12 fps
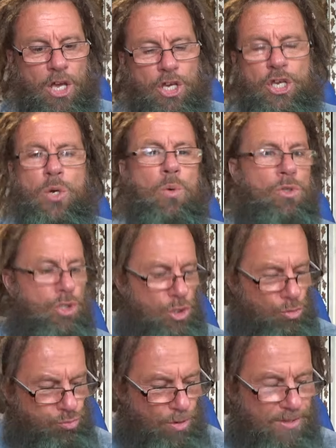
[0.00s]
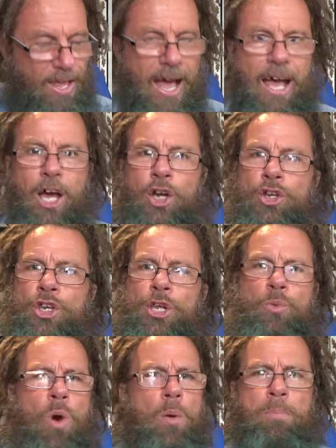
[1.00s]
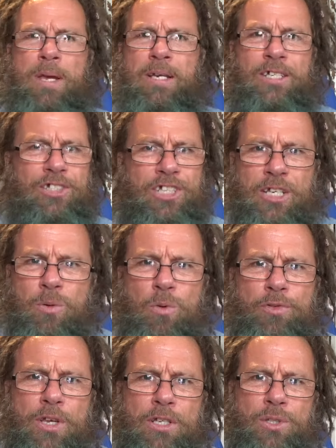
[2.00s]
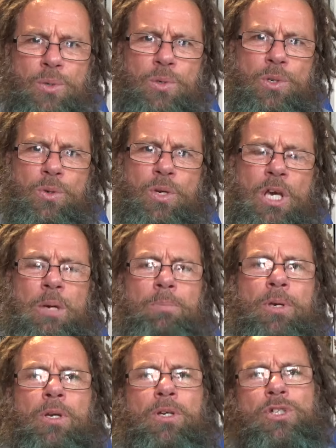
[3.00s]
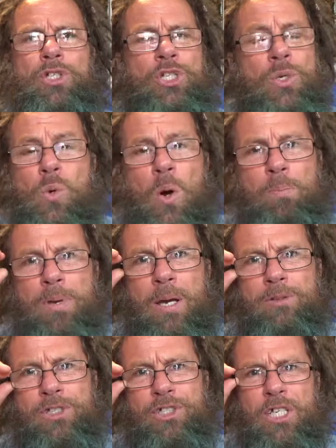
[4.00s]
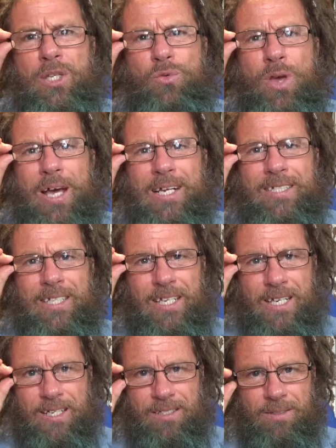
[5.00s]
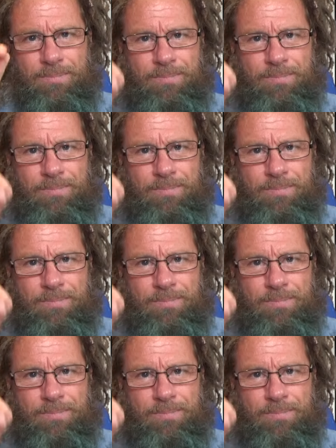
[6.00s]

you will just read that and it won't mean a single thing to you because you won't be able to see the reality in it.